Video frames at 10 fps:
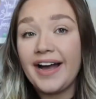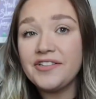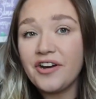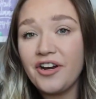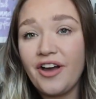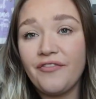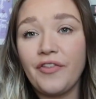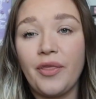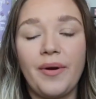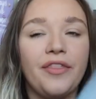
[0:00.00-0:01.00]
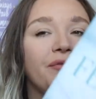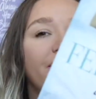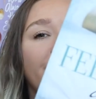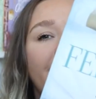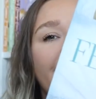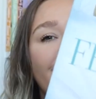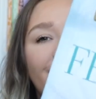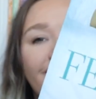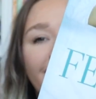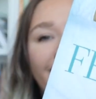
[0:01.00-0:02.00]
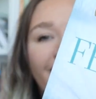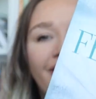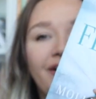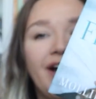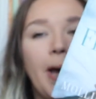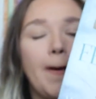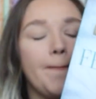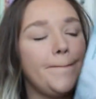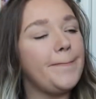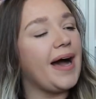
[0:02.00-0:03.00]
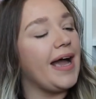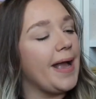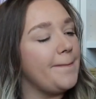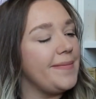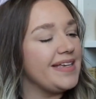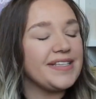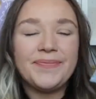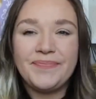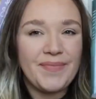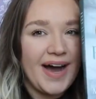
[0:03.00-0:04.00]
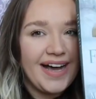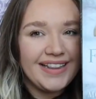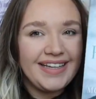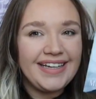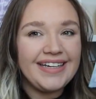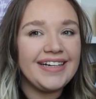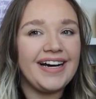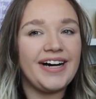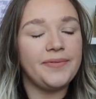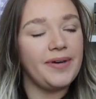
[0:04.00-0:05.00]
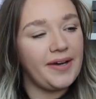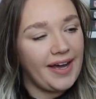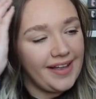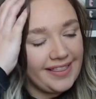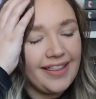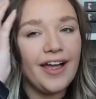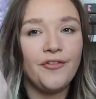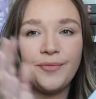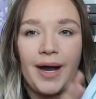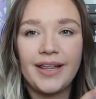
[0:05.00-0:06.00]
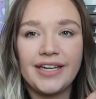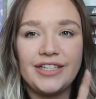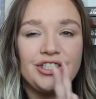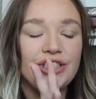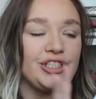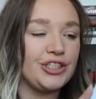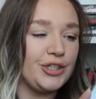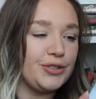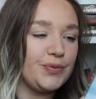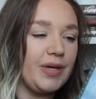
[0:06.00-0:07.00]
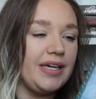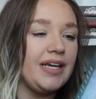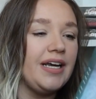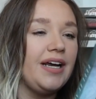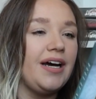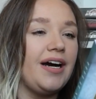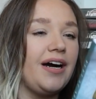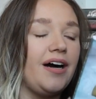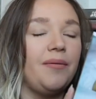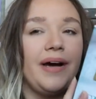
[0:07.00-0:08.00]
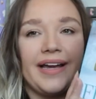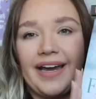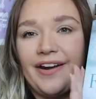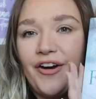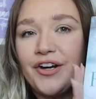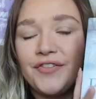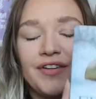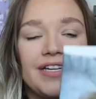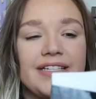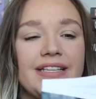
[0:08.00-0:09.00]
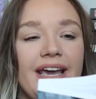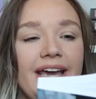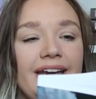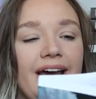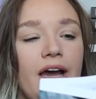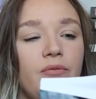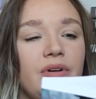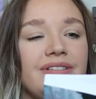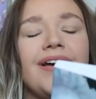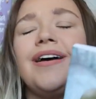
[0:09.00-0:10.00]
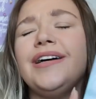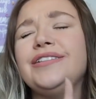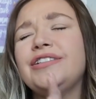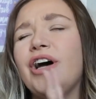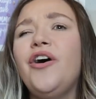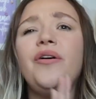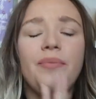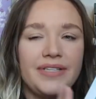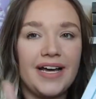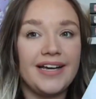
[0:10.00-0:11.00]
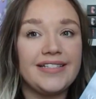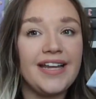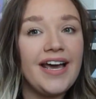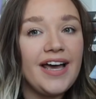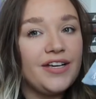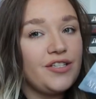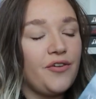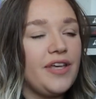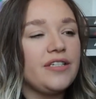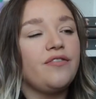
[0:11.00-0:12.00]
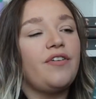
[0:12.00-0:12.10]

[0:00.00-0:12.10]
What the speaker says: I started off the month with reading Feel It All by Miss Molly. I love Molly. She's so sweet. I got an ARC for this and I was so obsessed. So this